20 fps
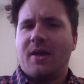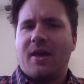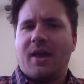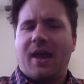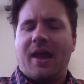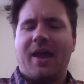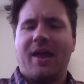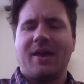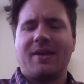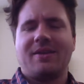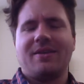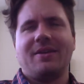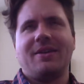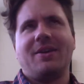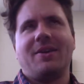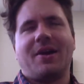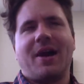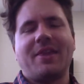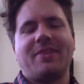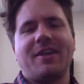And, you
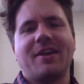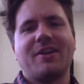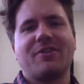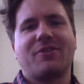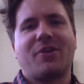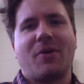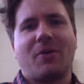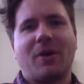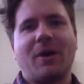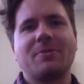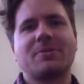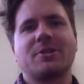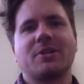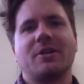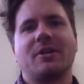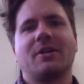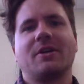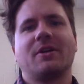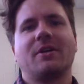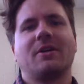know, I think of
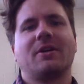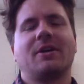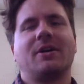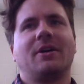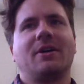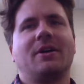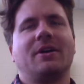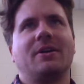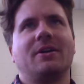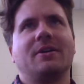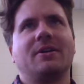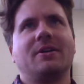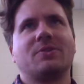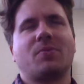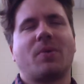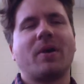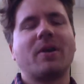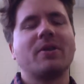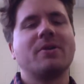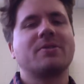corruption, it's
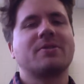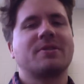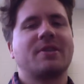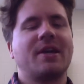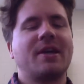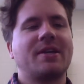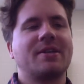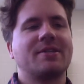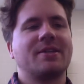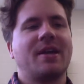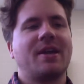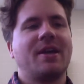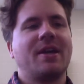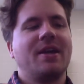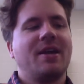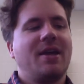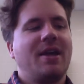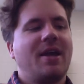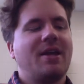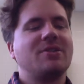one of those things that
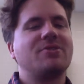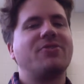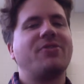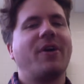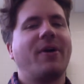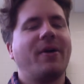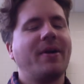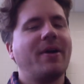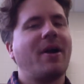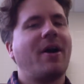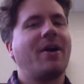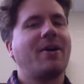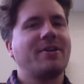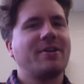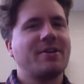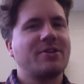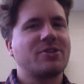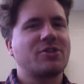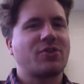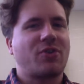it's very hard
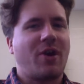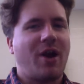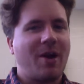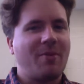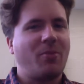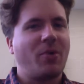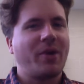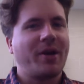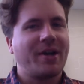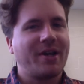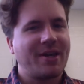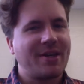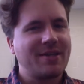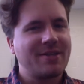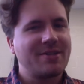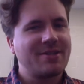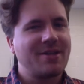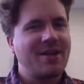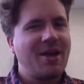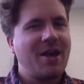to describe what it
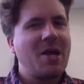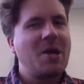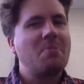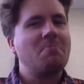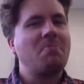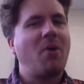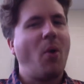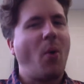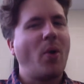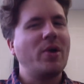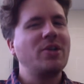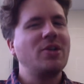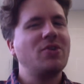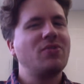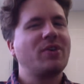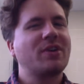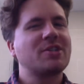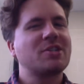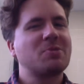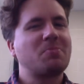is, but when
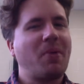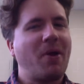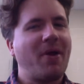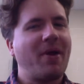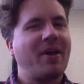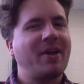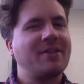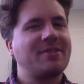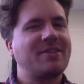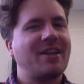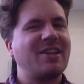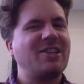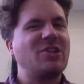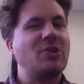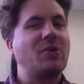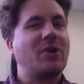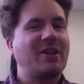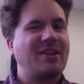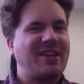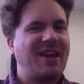you've experienced it, you
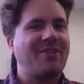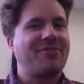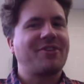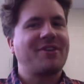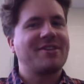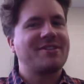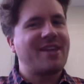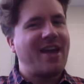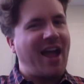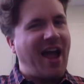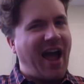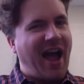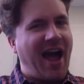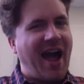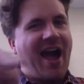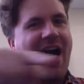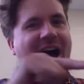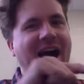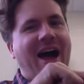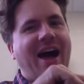can definitely say,
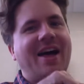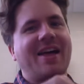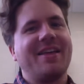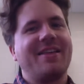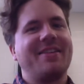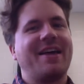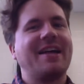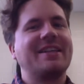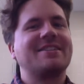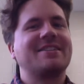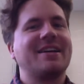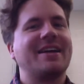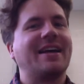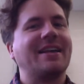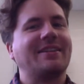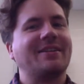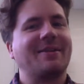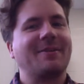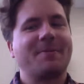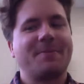aha, that's
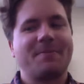it.